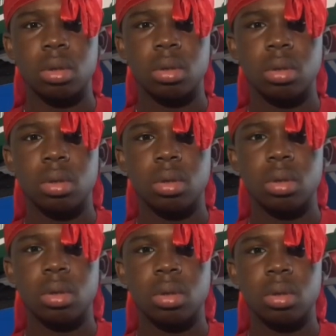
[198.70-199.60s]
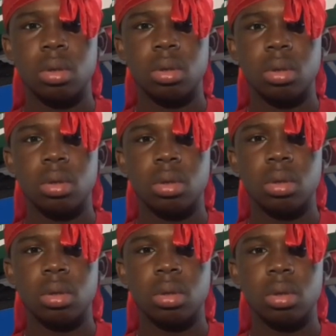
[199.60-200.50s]

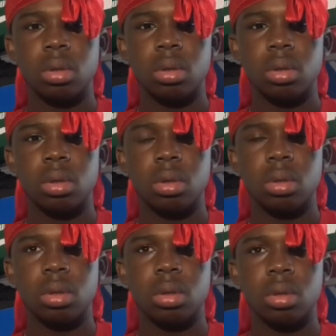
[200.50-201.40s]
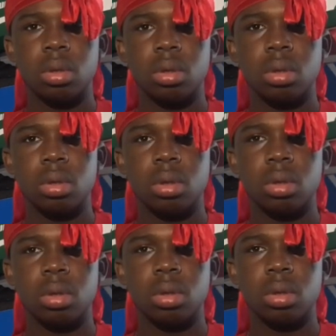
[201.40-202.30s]

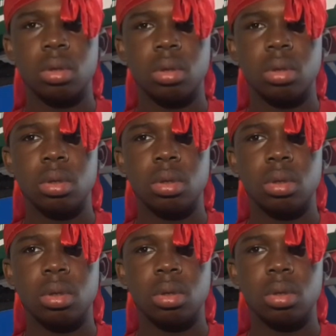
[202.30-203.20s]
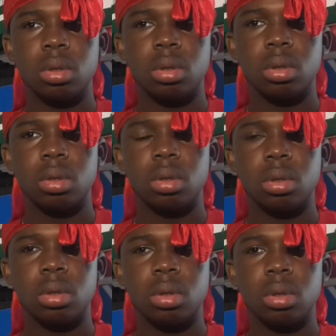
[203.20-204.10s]

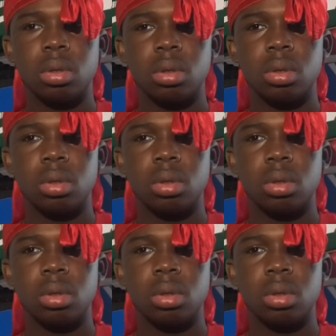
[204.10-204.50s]
(no one is talking)